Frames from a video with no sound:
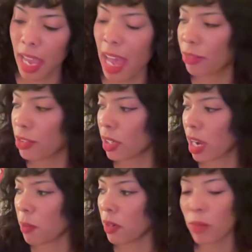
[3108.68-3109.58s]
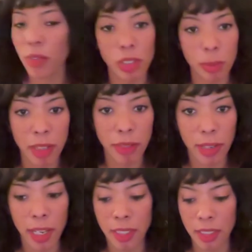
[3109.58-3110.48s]
after I went over to my
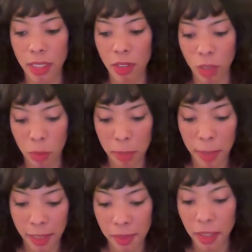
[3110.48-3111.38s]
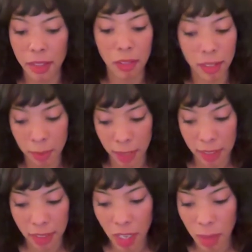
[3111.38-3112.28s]
friend, one of my best friends who also
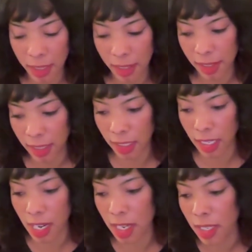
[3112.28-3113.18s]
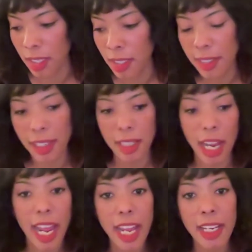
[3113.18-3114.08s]
makes comics, and I said,
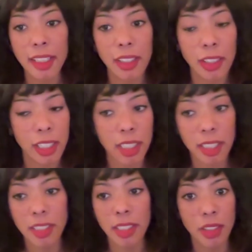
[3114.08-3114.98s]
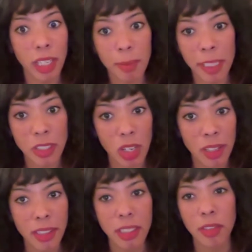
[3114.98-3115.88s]
"Hey, like, did you like my
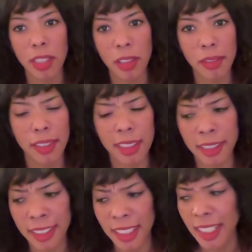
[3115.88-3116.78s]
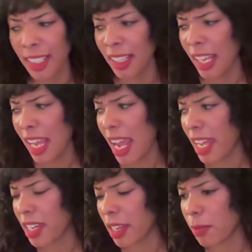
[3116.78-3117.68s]
talk? Did you think it was good?"
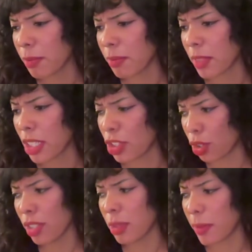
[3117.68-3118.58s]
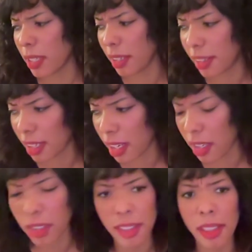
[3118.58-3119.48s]
And he turned to me and he said,
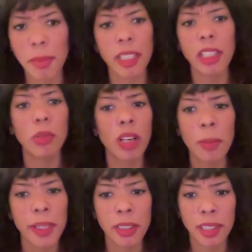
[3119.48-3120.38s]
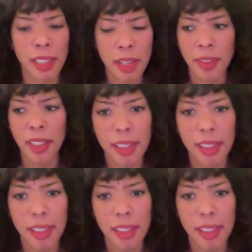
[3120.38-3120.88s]
"It seemed like you were up there just having a